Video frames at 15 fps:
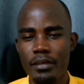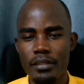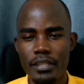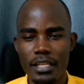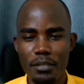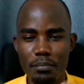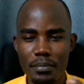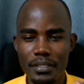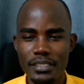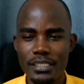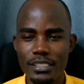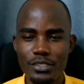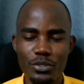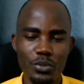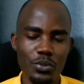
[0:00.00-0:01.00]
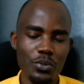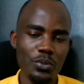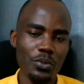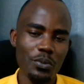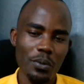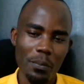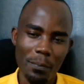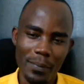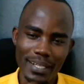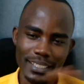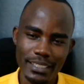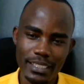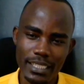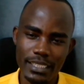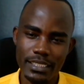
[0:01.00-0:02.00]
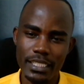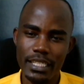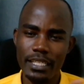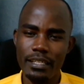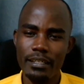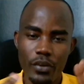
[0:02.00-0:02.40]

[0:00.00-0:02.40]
that breezes through multitasking.